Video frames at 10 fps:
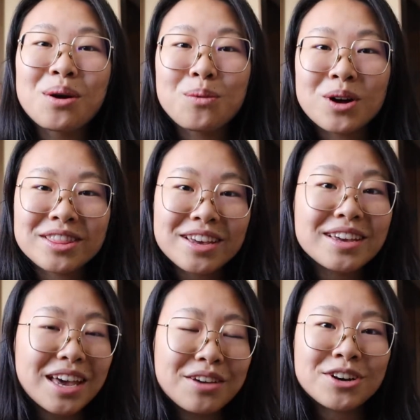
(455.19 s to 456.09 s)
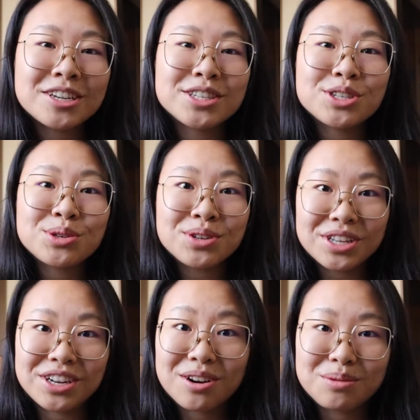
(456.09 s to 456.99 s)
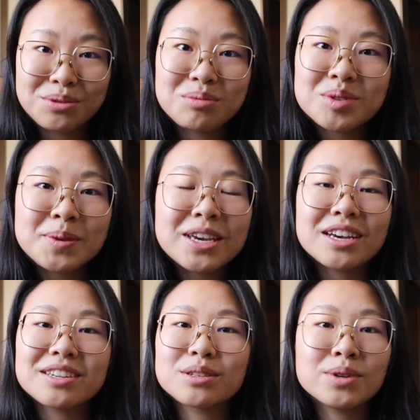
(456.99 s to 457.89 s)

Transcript: what they gave us to clean our rooms because